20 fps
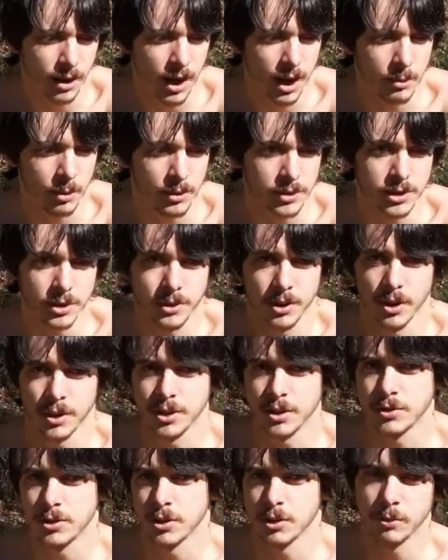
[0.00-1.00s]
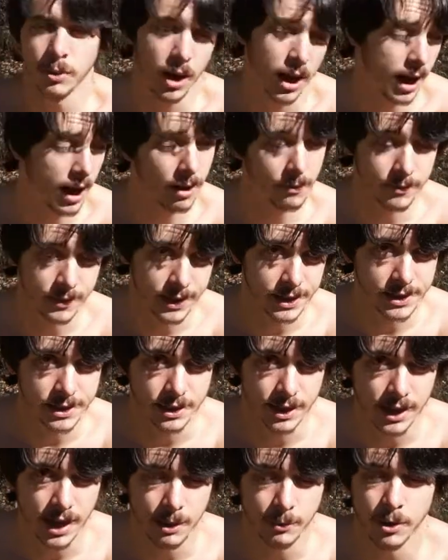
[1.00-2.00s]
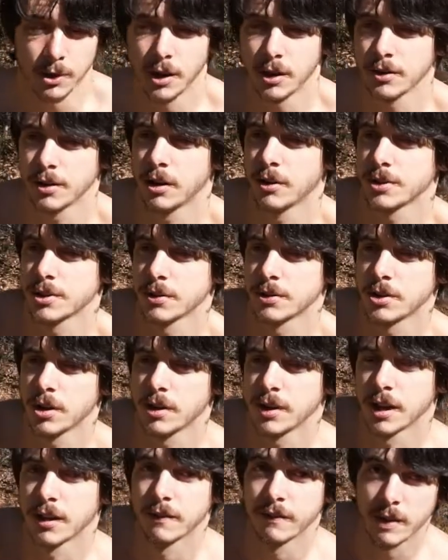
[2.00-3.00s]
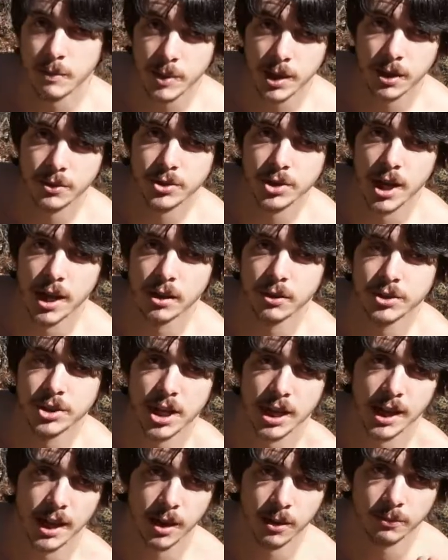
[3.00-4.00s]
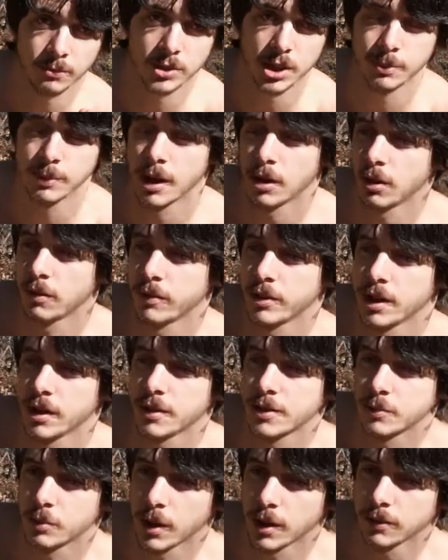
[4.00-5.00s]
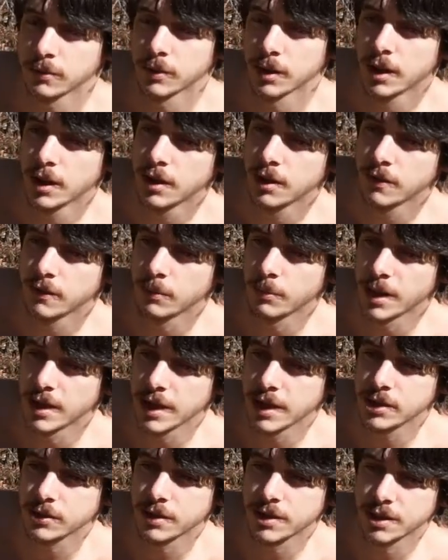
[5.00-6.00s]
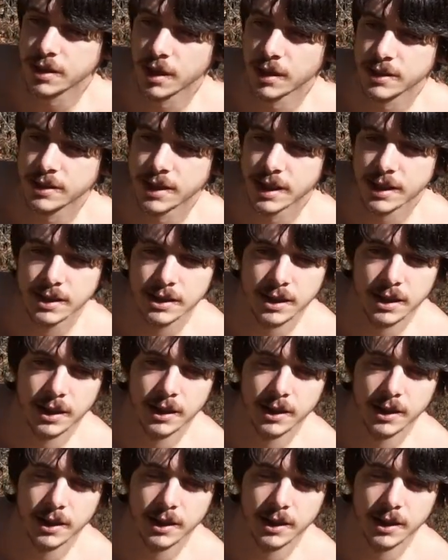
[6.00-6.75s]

I'm also here on YouTube, obviously. I'm also starting a Vimeo channel. Check me out over there as well for my naturist content.